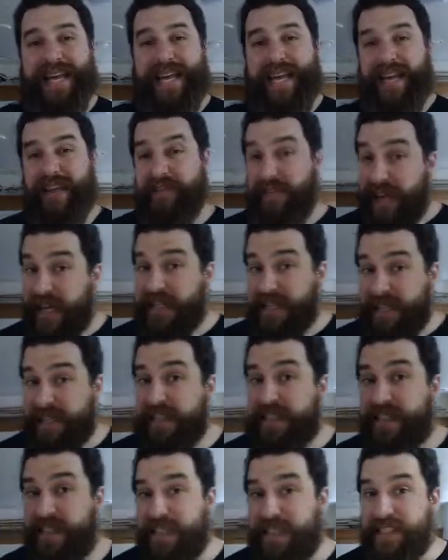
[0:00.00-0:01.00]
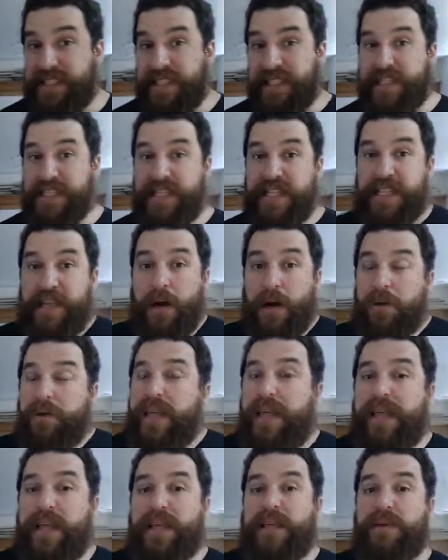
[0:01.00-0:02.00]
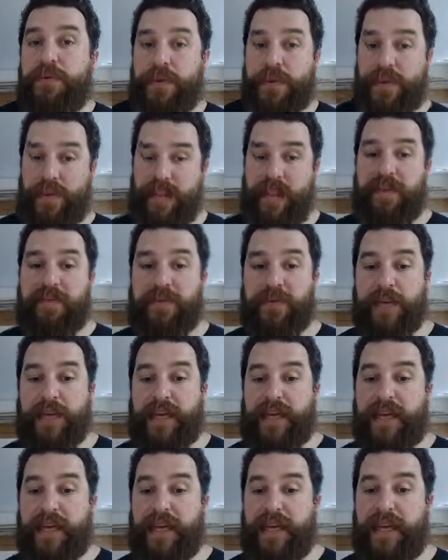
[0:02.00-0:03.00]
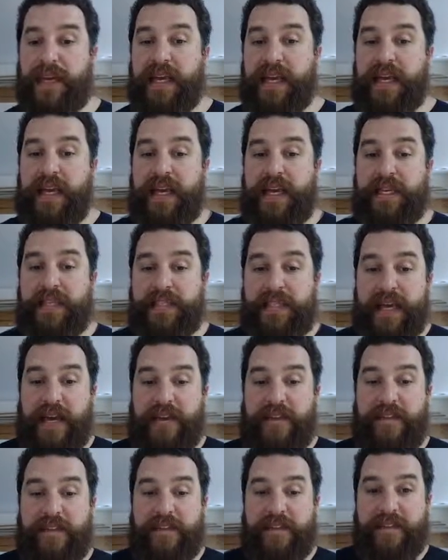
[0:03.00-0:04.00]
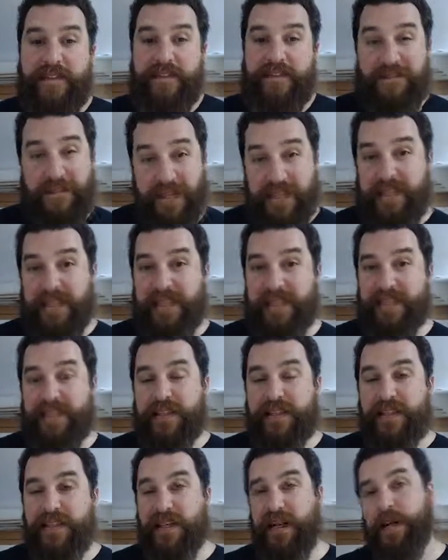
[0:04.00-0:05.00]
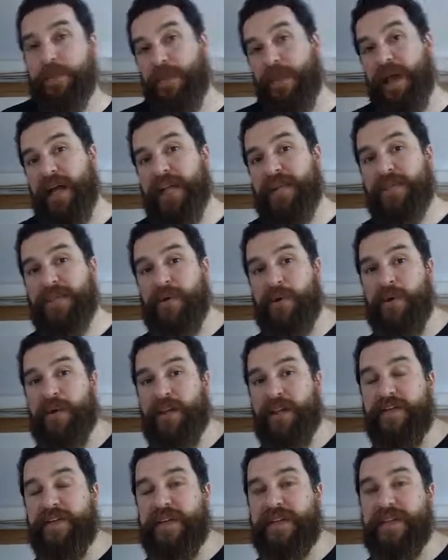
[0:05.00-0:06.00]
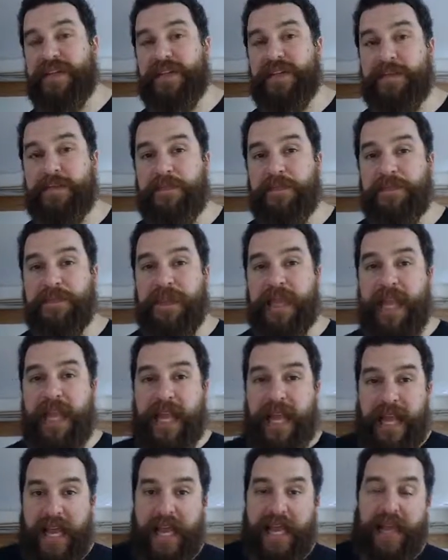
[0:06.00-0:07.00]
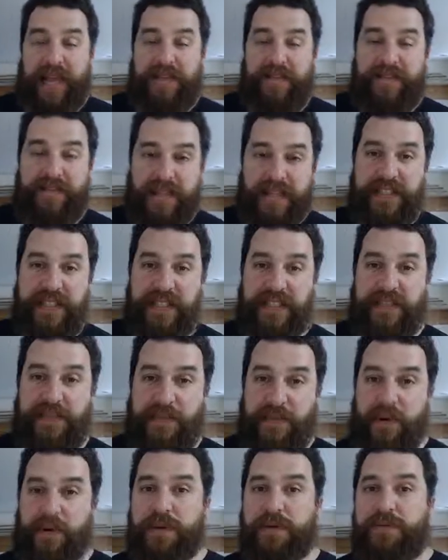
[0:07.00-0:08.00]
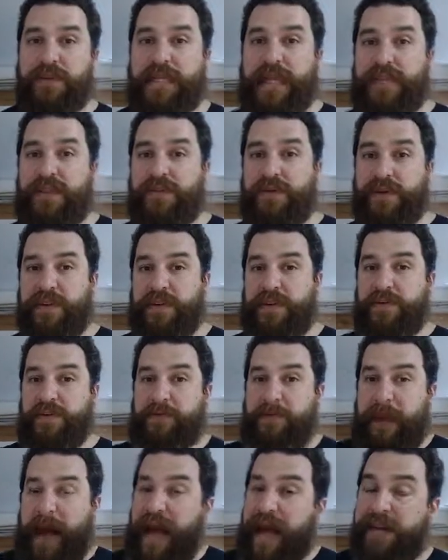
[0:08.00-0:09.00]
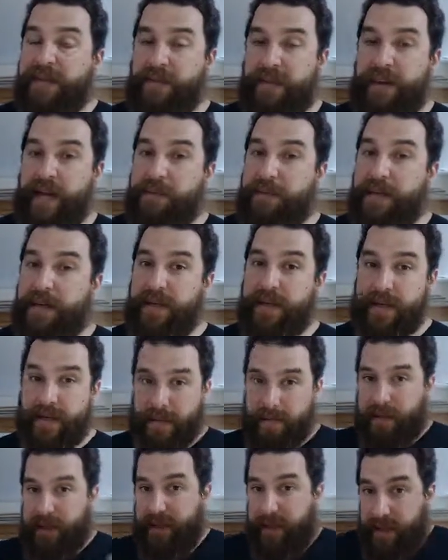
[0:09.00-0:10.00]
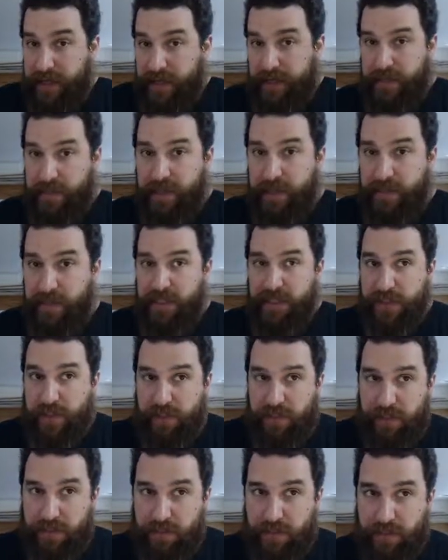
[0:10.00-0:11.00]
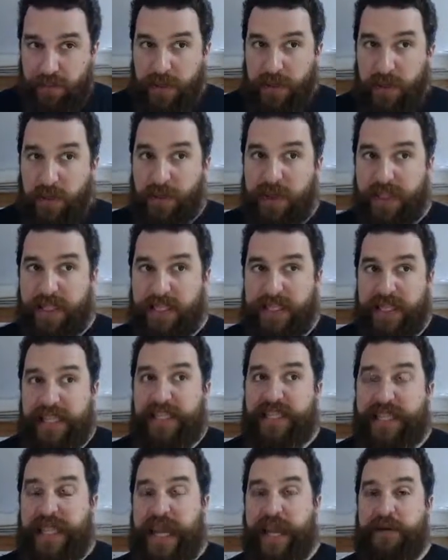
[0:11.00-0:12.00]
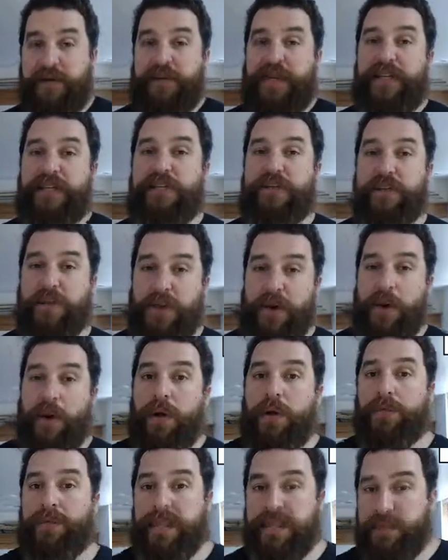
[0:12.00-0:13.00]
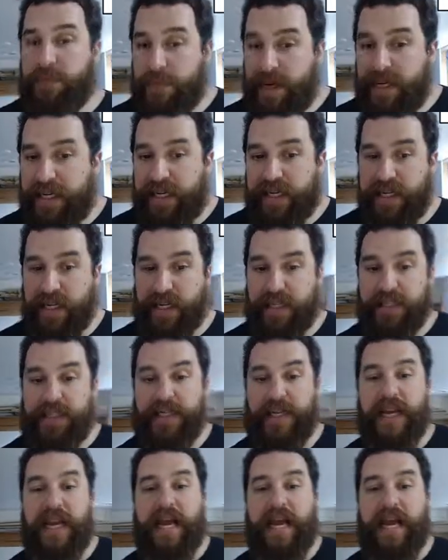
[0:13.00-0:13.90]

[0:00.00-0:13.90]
If that doesn't exist, the only thing you are left with is that physics applies to all of us. Physics forms that sort of backdrop, in which we all exist and which we all must recognize.